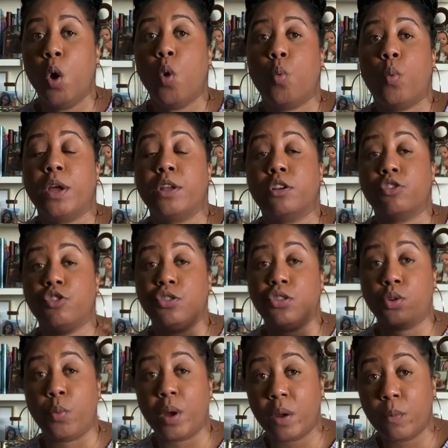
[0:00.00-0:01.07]
what you're
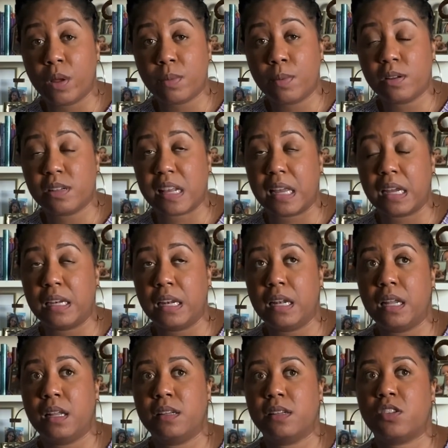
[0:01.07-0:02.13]
doing with mosaic
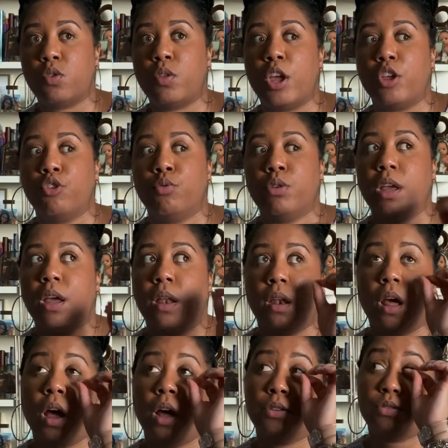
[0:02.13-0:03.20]
knitting so that you can
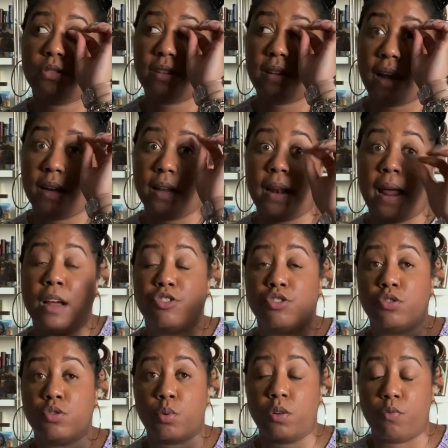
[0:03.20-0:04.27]
understand it as you
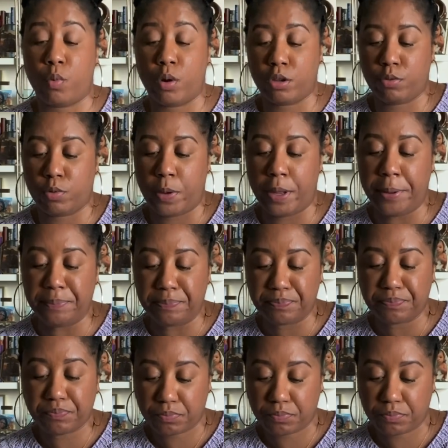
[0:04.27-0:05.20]
sort of work through it.